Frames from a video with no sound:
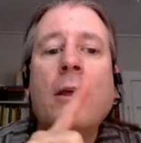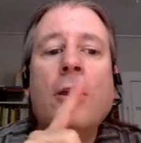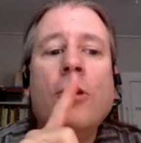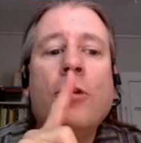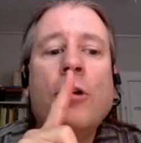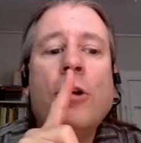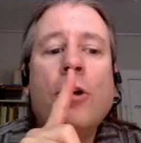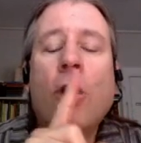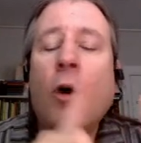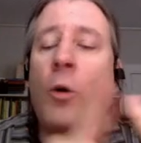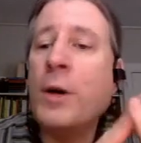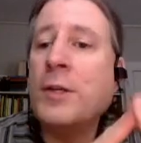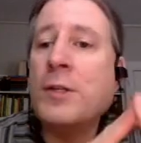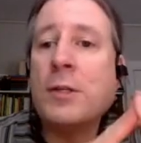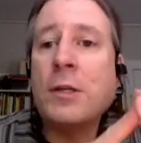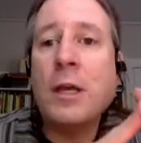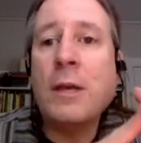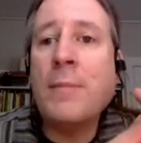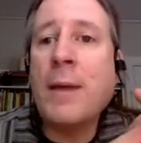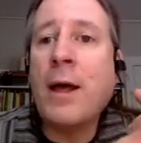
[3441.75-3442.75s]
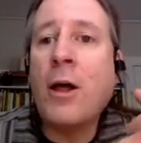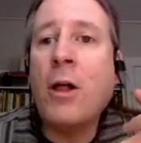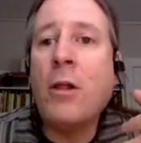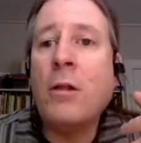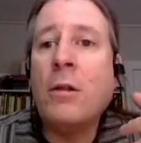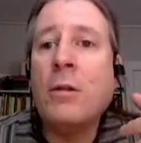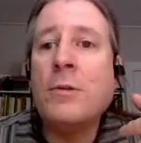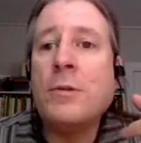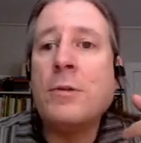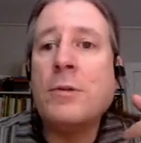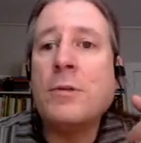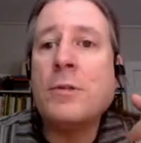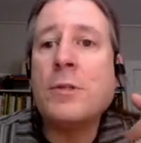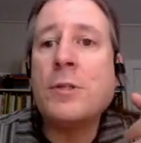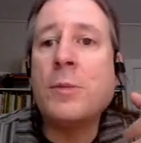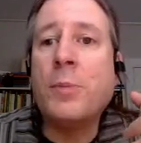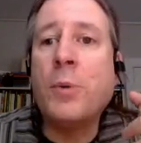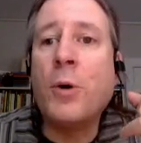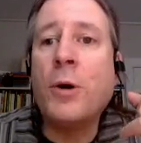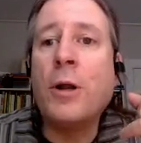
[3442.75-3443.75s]
You can always email
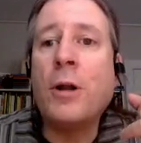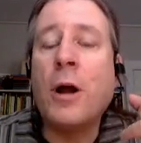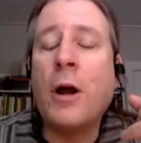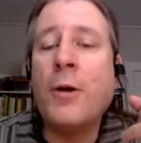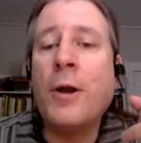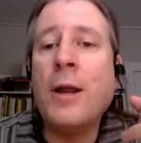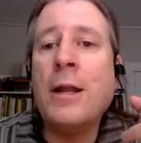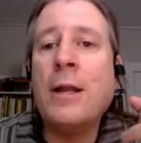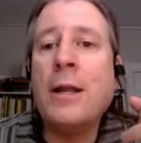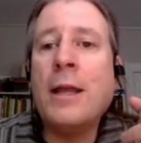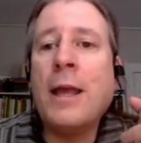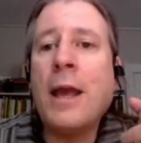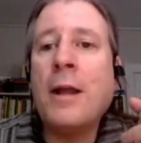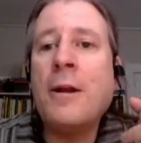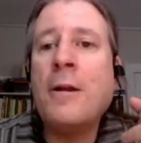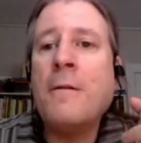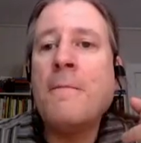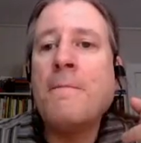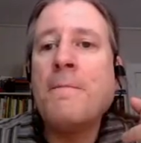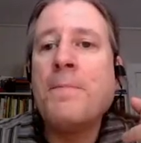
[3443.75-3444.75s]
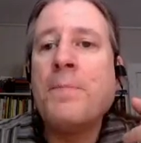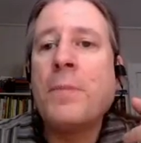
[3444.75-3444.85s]
support@RE Indicator.